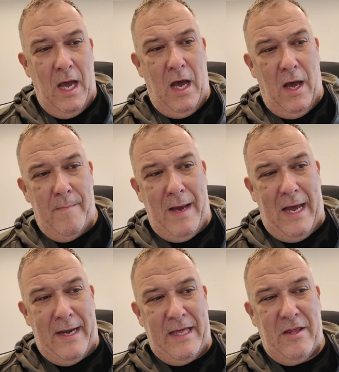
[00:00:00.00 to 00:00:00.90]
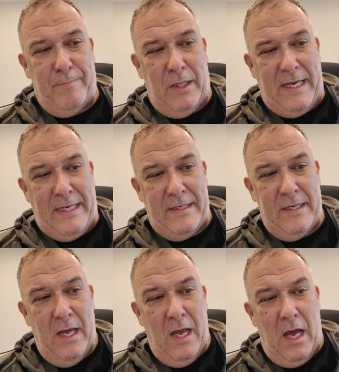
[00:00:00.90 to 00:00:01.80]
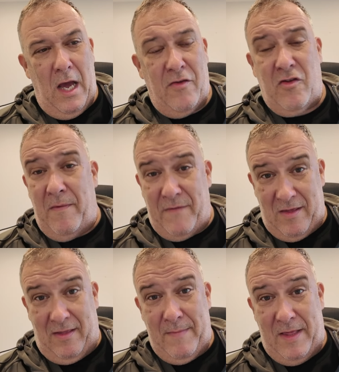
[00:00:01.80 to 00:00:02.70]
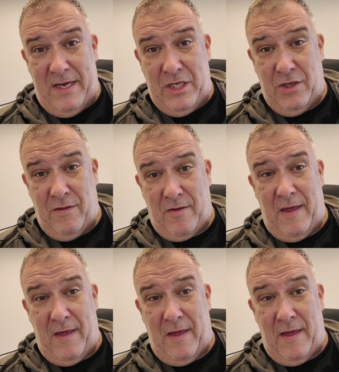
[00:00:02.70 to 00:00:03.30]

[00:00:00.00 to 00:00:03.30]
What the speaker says: and explained some of its limitations.